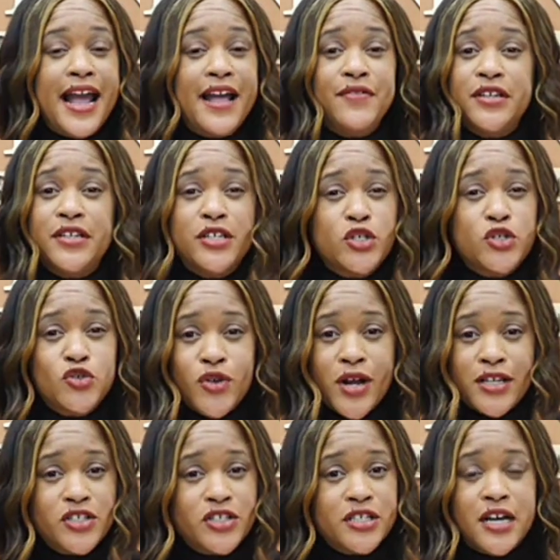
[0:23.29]
and the
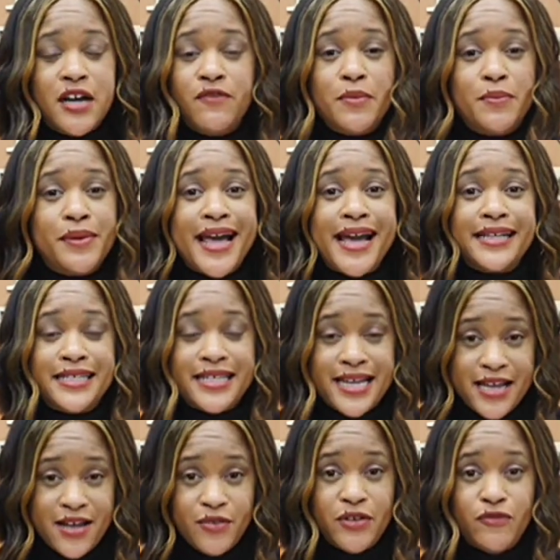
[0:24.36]
destruction of a black
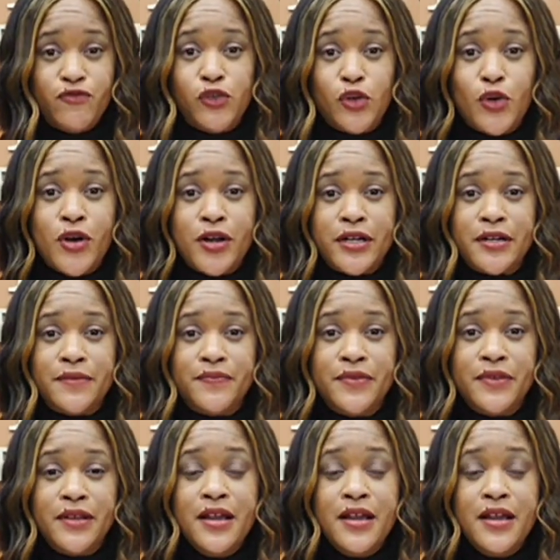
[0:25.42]
town in Florida.